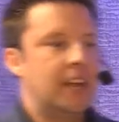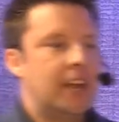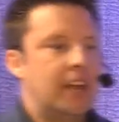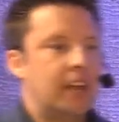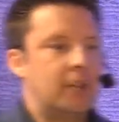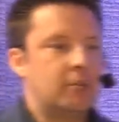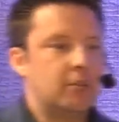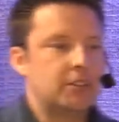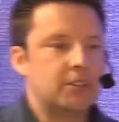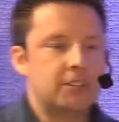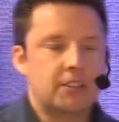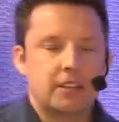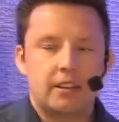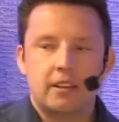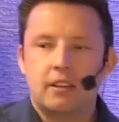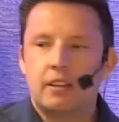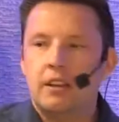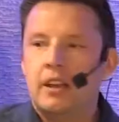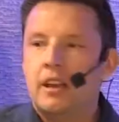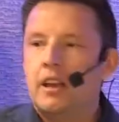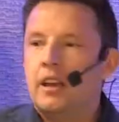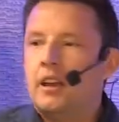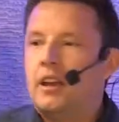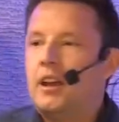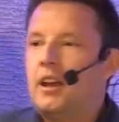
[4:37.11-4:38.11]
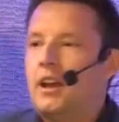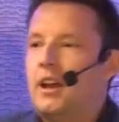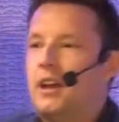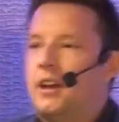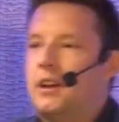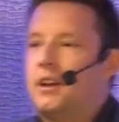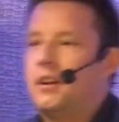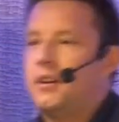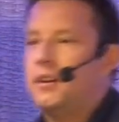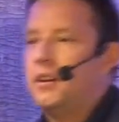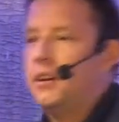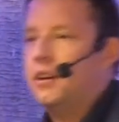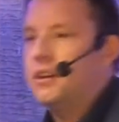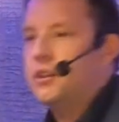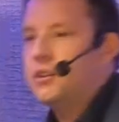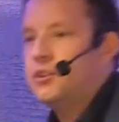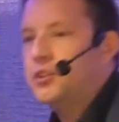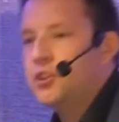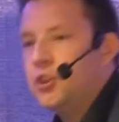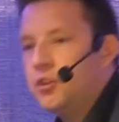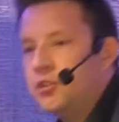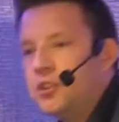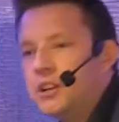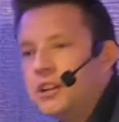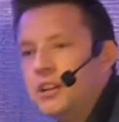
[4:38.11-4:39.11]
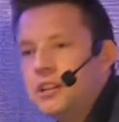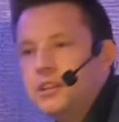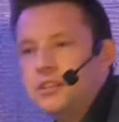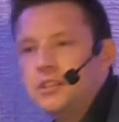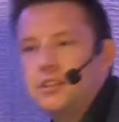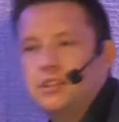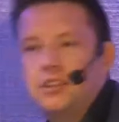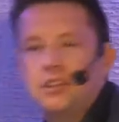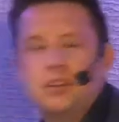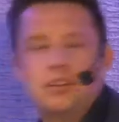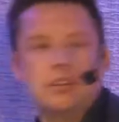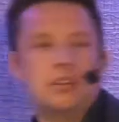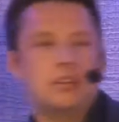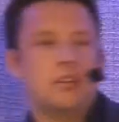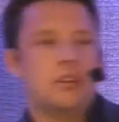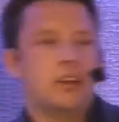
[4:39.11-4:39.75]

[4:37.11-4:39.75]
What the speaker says: It was a journalist